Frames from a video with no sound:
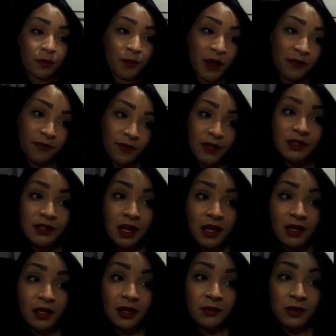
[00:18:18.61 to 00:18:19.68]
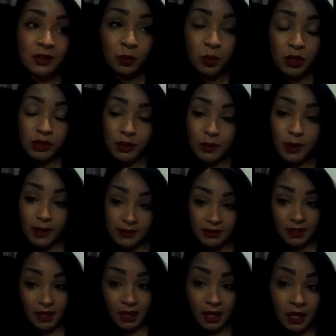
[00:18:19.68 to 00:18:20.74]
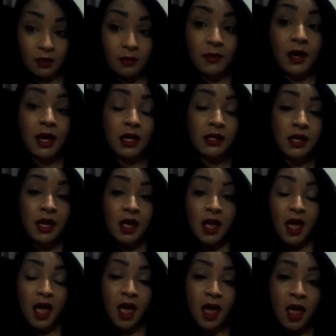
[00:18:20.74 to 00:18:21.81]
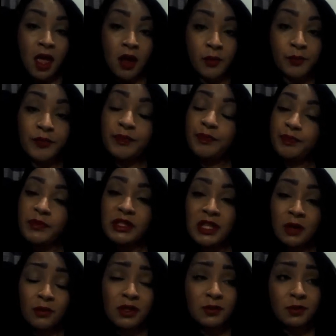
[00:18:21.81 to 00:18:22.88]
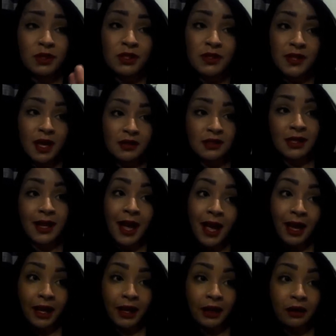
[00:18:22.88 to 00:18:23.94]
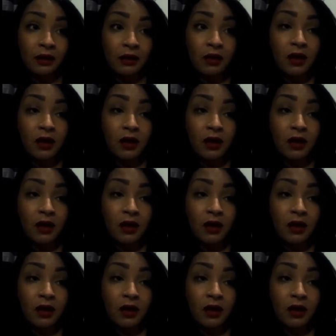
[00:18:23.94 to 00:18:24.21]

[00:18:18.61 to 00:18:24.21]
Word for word: my first daughter was born 2008 my um, son was born 2009